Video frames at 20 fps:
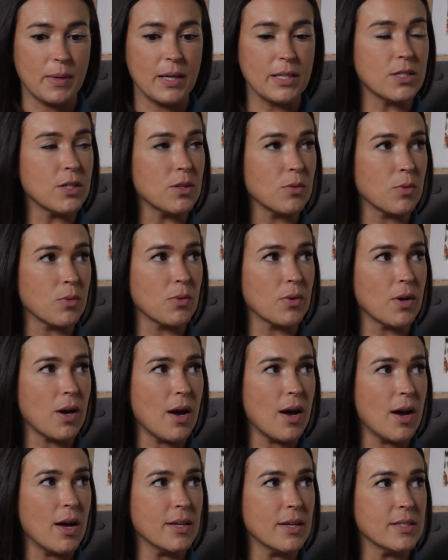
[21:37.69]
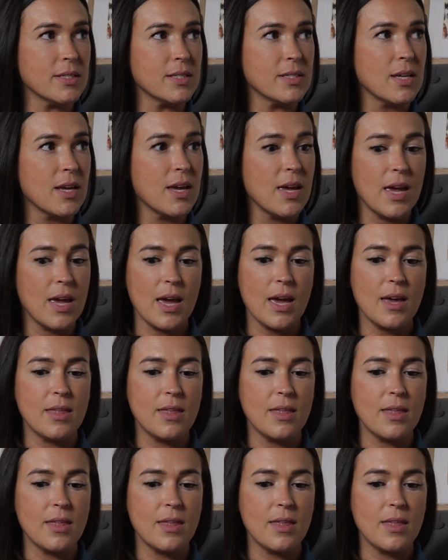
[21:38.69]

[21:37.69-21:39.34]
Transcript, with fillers: get to the root cause, yeah.